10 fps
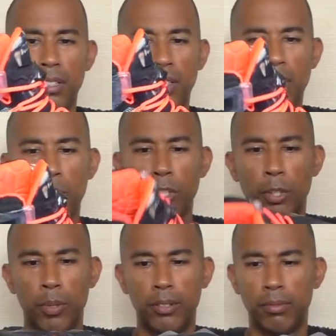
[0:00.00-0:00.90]
it was a
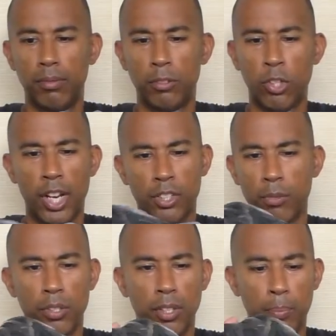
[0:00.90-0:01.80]
good one. Traction
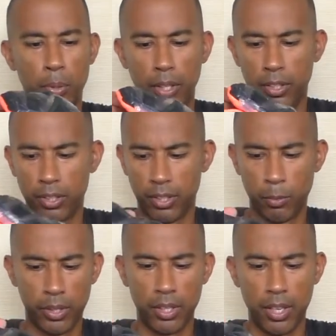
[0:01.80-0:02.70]
was on point, just
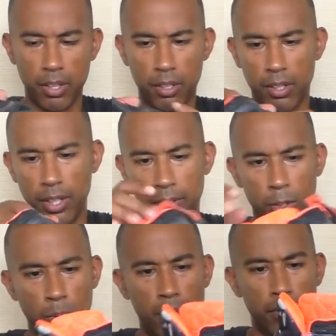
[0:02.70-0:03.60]
with the other
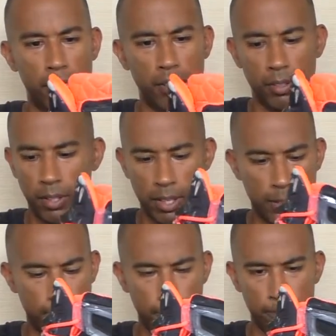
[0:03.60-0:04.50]

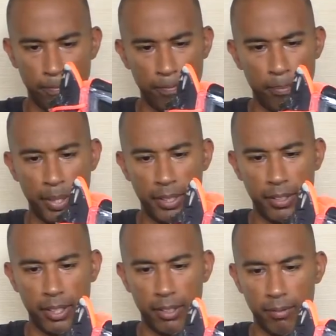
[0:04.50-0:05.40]
1112s. But
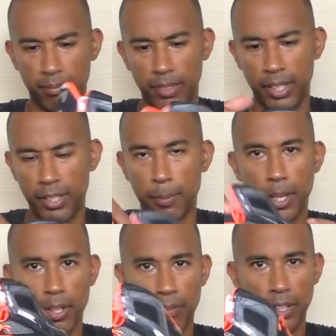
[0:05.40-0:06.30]
yeah, that's
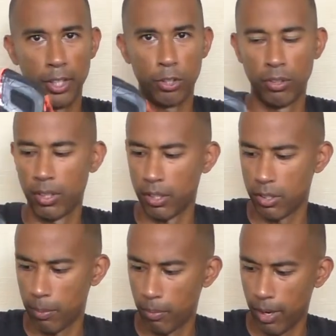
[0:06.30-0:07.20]
about it for that shoe. Gotta
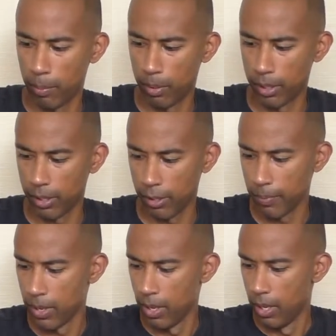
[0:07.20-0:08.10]
stop rambling here.
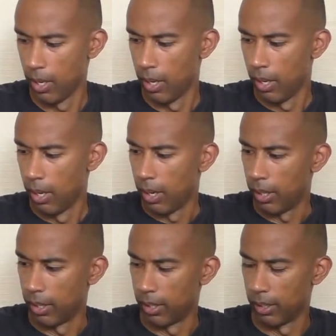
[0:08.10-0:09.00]

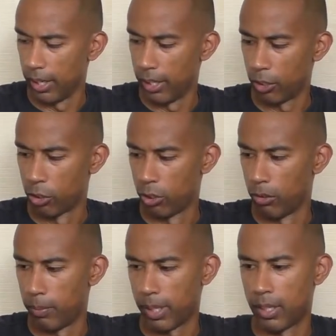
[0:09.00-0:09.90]
And then the latest
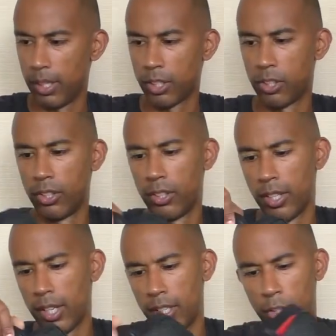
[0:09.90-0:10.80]
shoe in my collection.
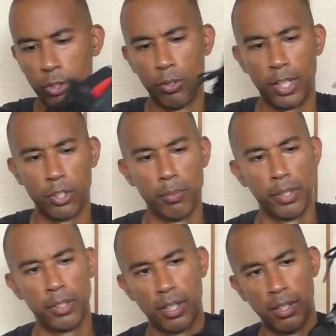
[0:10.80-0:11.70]
This shoe actually
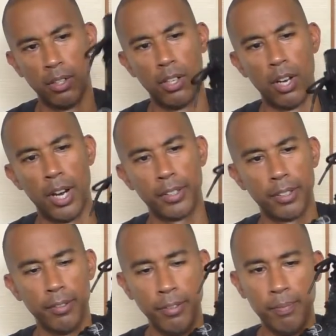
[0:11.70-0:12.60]
means a lot.